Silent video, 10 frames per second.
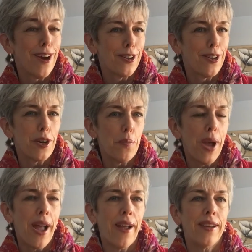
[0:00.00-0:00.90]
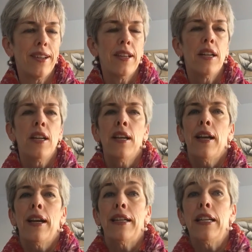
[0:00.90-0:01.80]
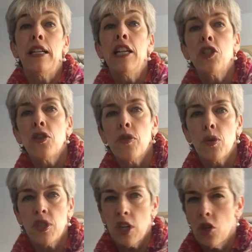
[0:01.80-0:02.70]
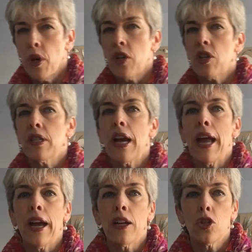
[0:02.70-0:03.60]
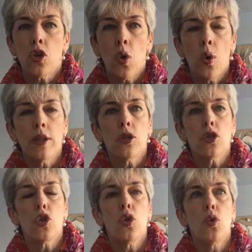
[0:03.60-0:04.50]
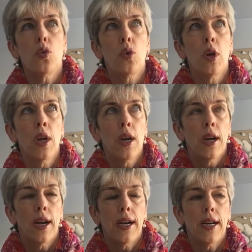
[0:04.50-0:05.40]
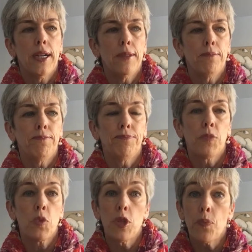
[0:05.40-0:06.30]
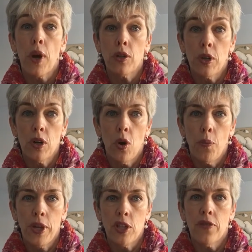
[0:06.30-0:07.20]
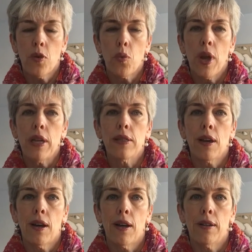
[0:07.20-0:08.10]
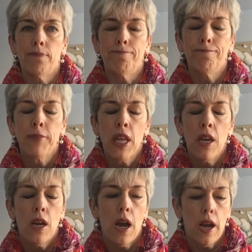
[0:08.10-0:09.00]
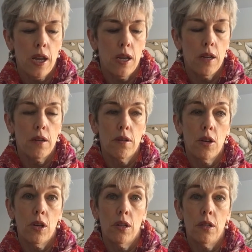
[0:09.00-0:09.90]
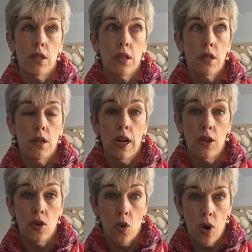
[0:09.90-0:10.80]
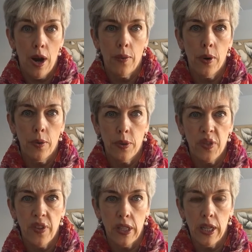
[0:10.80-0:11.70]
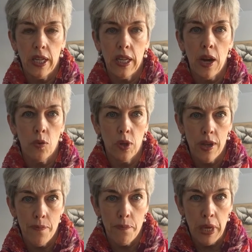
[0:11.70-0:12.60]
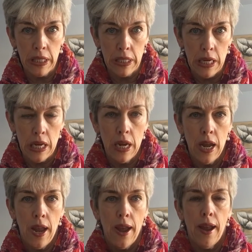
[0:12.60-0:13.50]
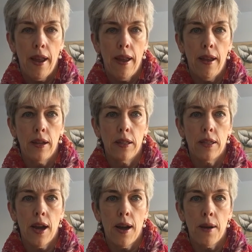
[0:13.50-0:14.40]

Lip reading: not good or bad. And in each of those situations, I had a choice to respond to it in a whole bunch of different ways. I could ignore how I was feeling, get really busy, and